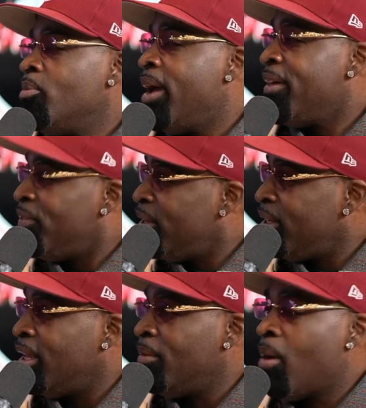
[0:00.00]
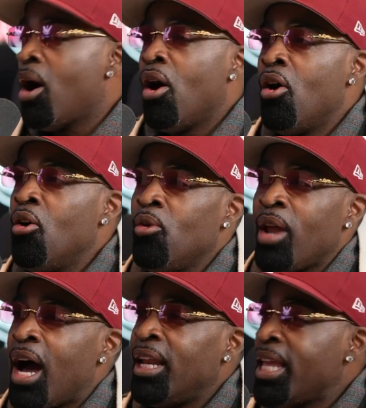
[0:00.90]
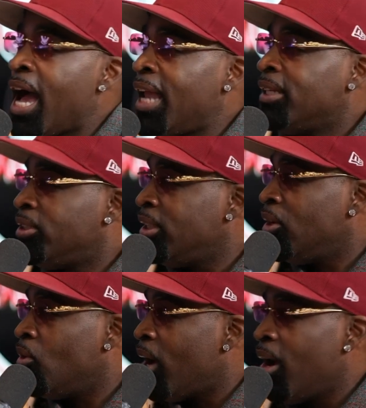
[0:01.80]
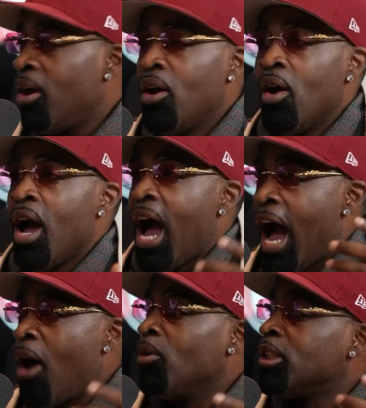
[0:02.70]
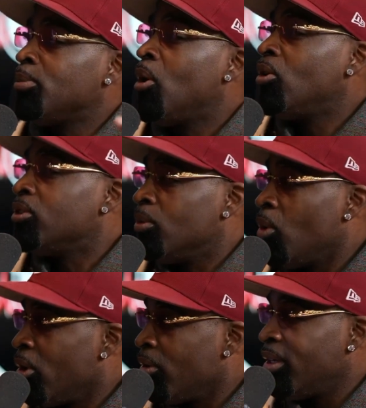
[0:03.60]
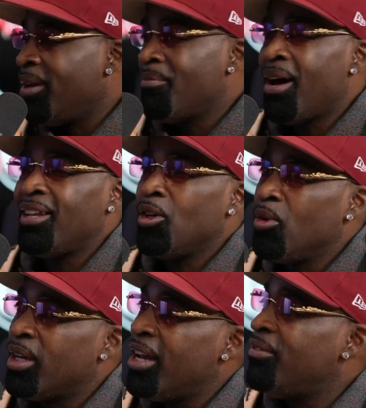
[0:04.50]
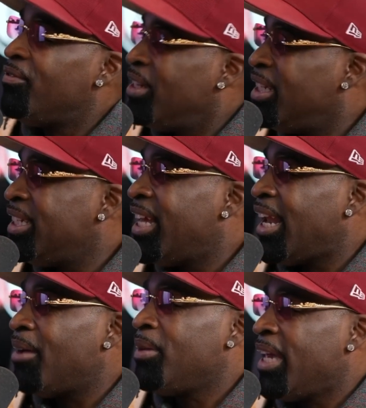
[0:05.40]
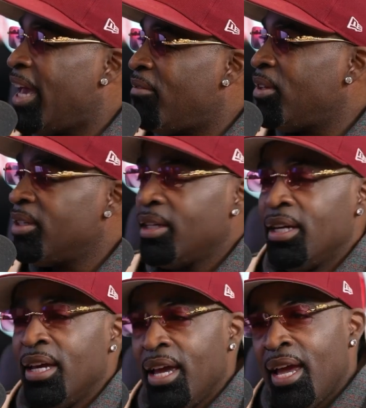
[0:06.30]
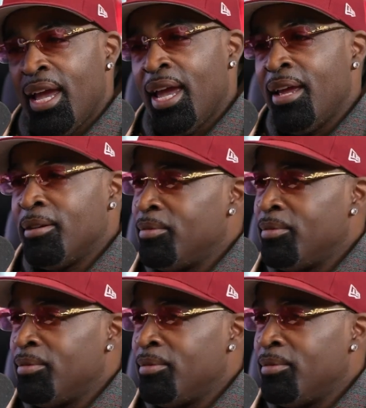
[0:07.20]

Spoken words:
method and my own ideology on how it's supposed to work and my little gut feeling that I be having. And